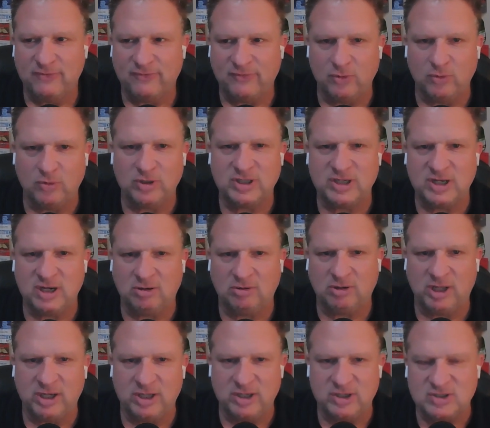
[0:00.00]
for North
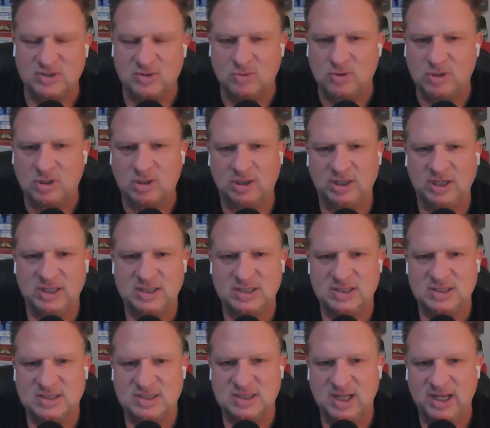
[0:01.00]
Carolina historically at
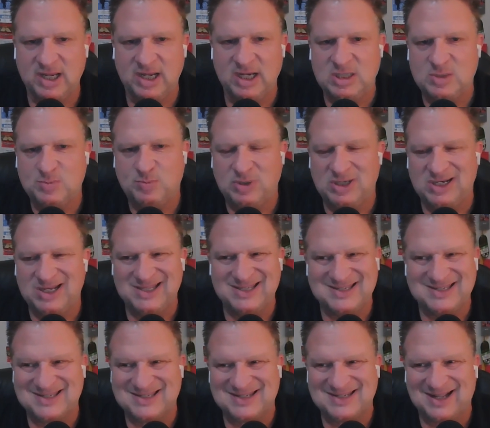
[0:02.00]
this stage, but
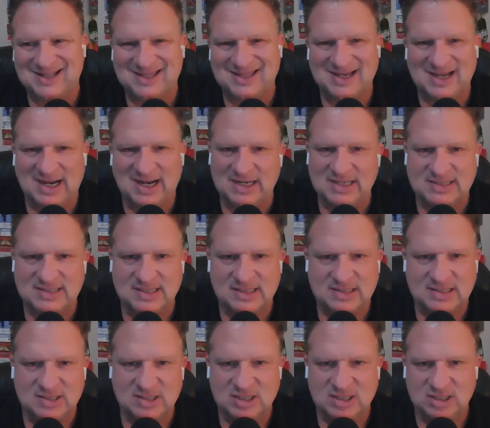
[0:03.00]
this is not the kind of
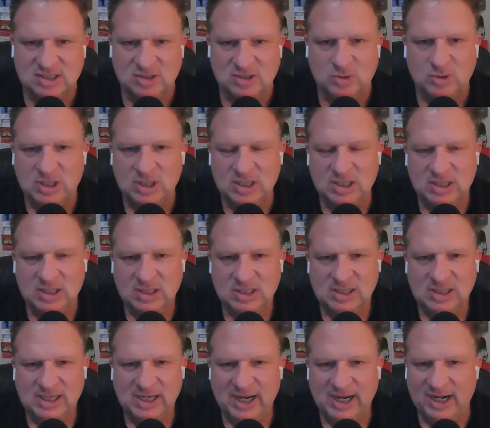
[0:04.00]
six and two
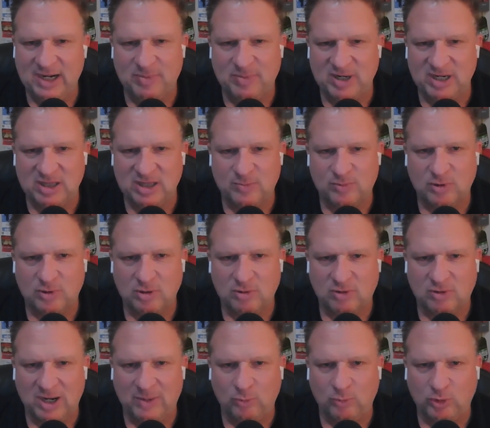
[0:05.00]
anybody in the
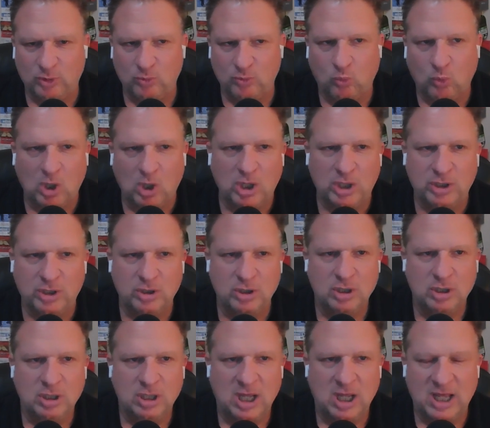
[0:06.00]
program would want.
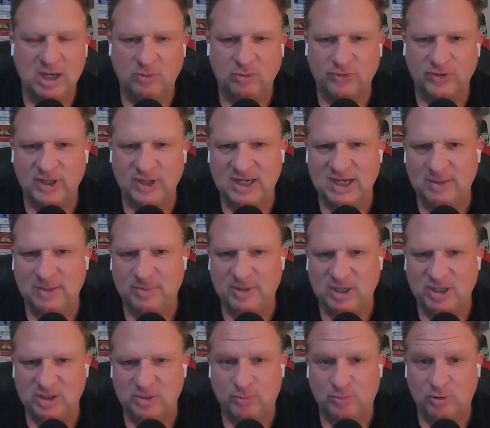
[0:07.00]
I don't think
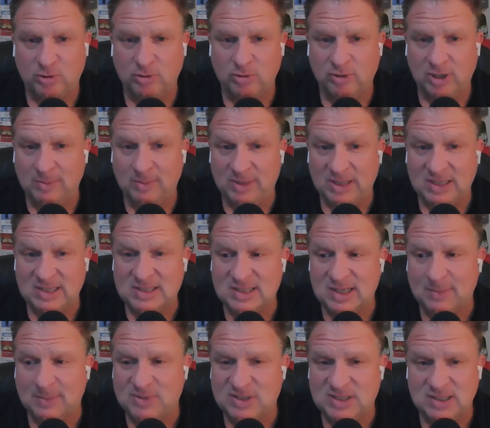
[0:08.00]
anybody in the program
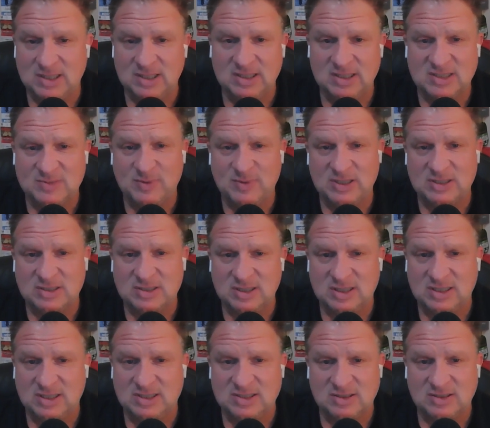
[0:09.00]
accepts it, especially
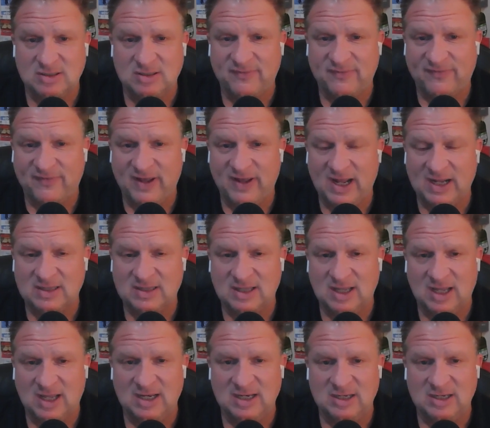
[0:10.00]
considering the fact
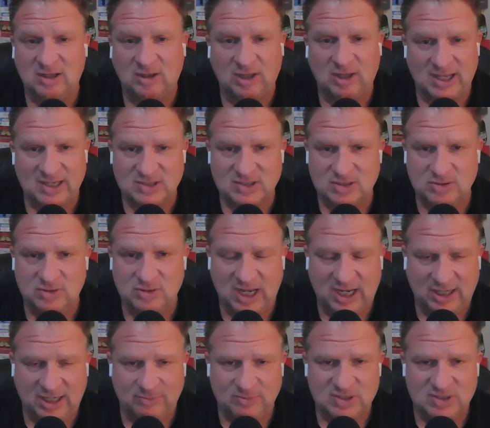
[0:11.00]
that in the last two
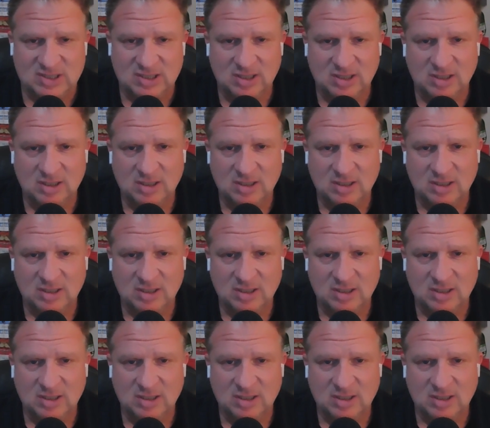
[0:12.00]
games,